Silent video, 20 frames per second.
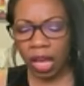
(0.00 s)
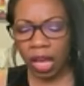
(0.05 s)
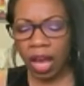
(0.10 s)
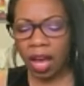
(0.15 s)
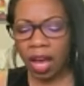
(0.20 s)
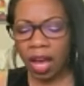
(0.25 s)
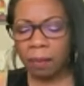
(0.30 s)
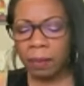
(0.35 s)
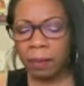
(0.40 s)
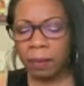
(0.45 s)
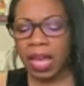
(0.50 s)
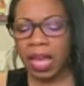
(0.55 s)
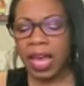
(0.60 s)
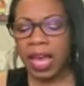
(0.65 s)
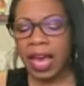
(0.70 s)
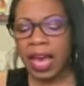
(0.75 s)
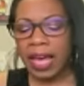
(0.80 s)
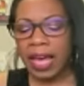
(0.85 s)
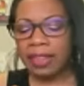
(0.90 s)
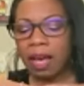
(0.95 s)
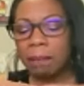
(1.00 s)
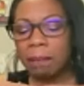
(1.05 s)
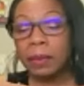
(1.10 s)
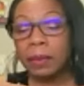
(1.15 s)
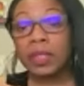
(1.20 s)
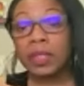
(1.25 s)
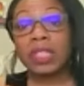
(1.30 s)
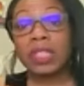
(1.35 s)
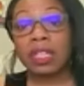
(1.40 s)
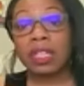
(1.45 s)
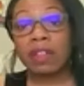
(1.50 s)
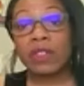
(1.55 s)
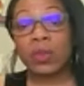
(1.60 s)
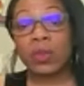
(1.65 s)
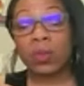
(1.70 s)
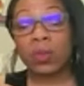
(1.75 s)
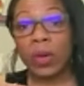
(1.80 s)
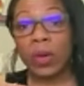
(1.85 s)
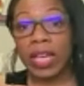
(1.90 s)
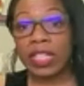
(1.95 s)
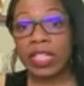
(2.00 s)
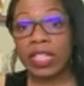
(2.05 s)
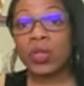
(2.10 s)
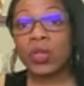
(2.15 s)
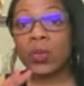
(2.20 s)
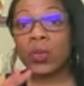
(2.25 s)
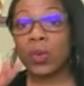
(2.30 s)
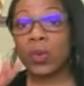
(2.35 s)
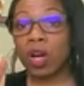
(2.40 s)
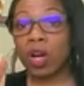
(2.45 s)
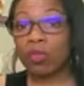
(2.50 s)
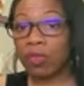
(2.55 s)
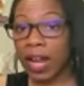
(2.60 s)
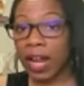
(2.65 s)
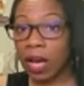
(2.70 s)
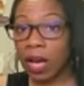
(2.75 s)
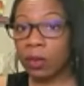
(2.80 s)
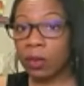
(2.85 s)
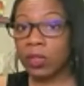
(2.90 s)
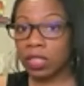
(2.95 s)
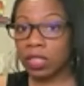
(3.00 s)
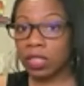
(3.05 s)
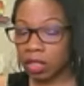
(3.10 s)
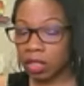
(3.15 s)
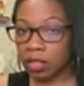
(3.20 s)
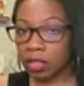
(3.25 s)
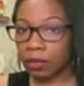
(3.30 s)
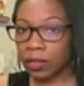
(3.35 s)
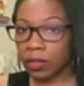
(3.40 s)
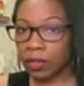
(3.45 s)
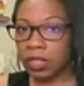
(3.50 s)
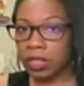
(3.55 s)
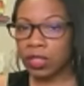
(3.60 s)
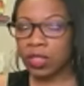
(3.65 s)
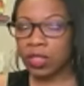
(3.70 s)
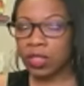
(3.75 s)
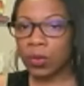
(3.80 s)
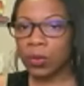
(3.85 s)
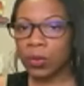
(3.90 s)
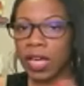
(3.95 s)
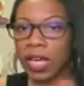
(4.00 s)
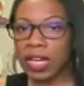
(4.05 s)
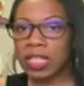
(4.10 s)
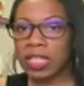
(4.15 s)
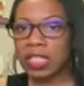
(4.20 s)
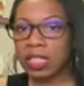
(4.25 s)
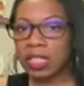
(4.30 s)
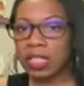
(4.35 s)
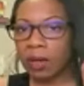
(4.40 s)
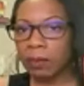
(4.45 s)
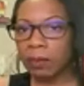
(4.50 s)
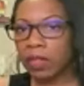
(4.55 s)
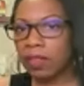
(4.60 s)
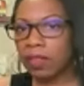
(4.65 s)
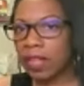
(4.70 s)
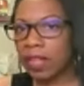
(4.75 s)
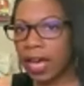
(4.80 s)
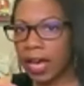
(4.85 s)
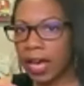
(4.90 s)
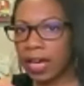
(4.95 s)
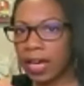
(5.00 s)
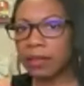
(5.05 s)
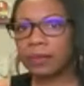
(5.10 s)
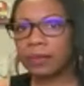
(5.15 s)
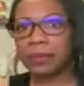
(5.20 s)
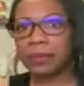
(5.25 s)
Um, and that book gives ways to arouse the clitoris. So that is something that